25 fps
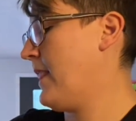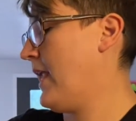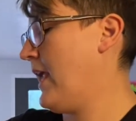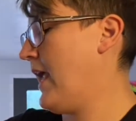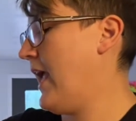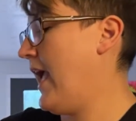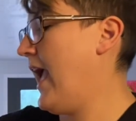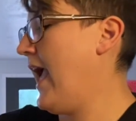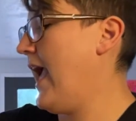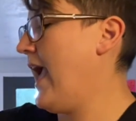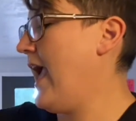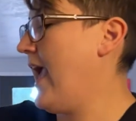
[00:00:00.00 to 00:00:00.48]

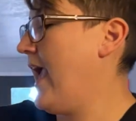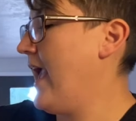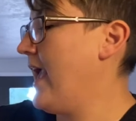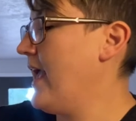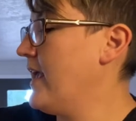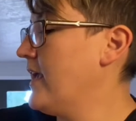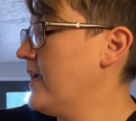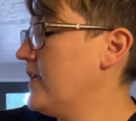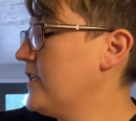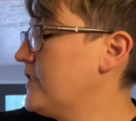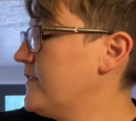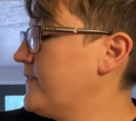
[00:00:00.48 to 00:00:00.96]

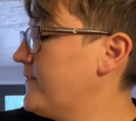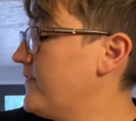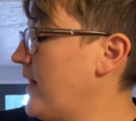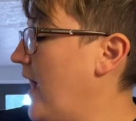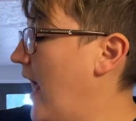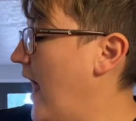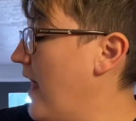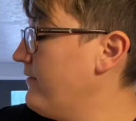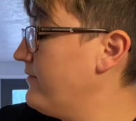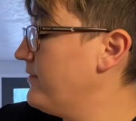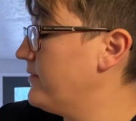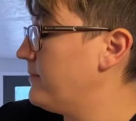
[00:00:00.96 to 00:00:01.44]
A is for
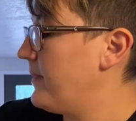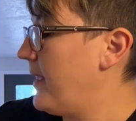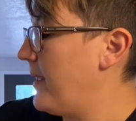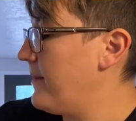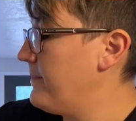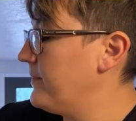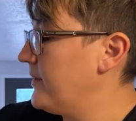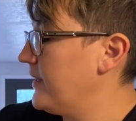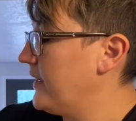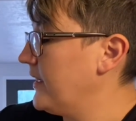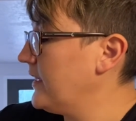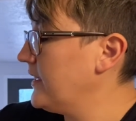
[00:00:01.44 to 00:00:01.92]

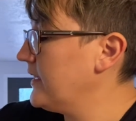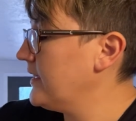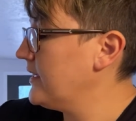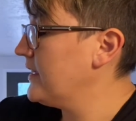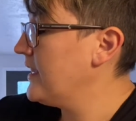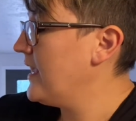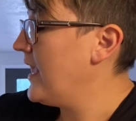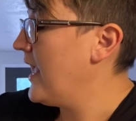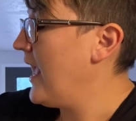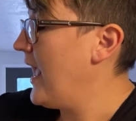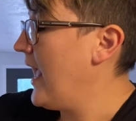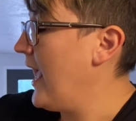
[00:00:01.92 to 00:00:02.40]
alphabet book.
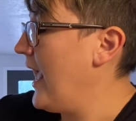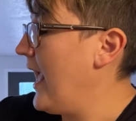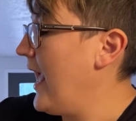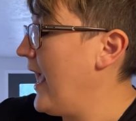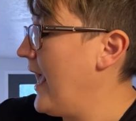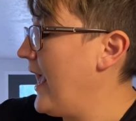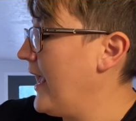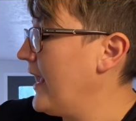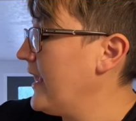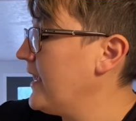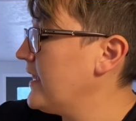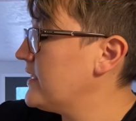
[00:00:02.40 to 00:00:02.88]

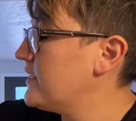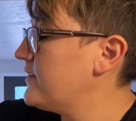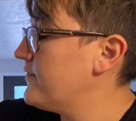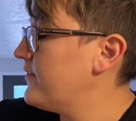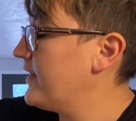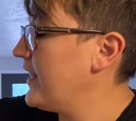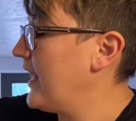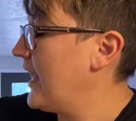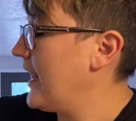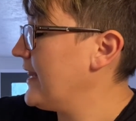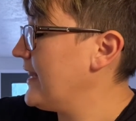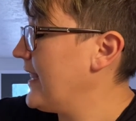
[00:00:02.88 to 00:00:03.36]
A is for
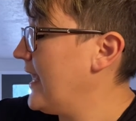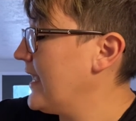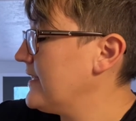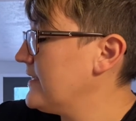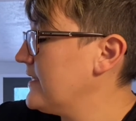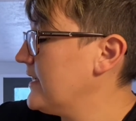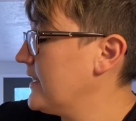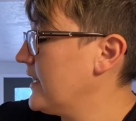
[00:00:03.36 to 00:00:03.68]
the Atlantic